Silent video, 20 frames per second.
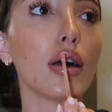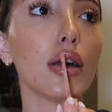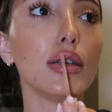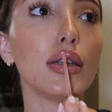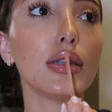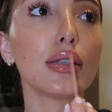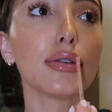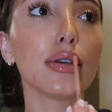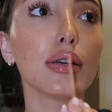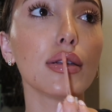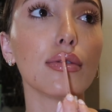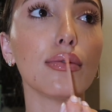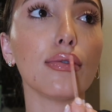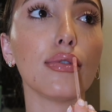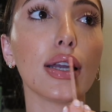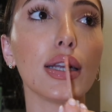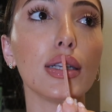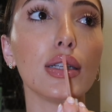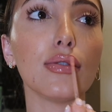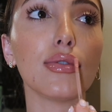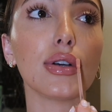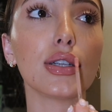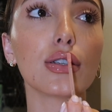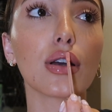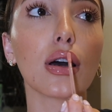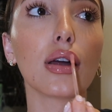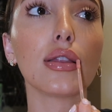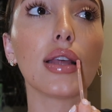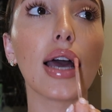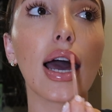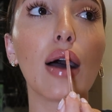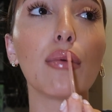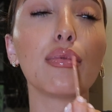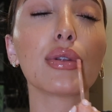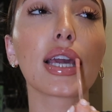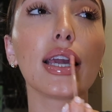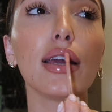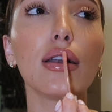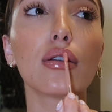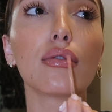just put way too much on. The
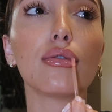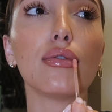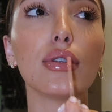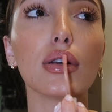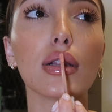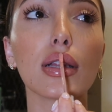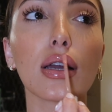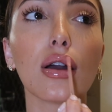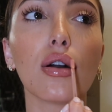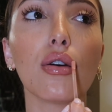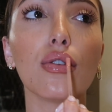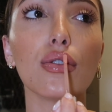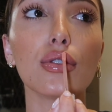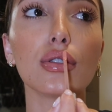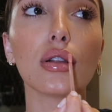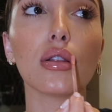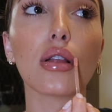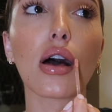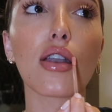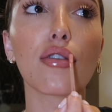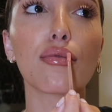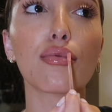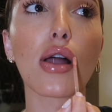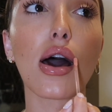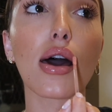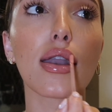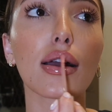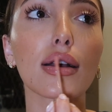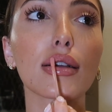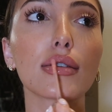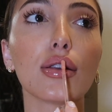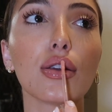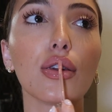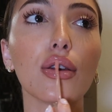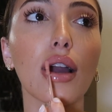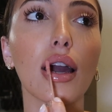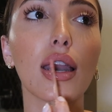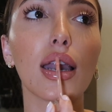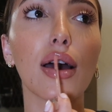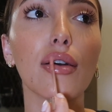applicator really holds a lot of product, so
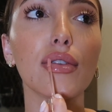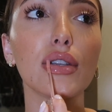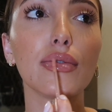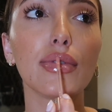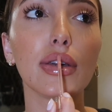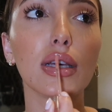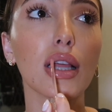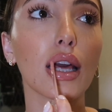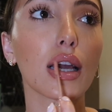you kind of have to be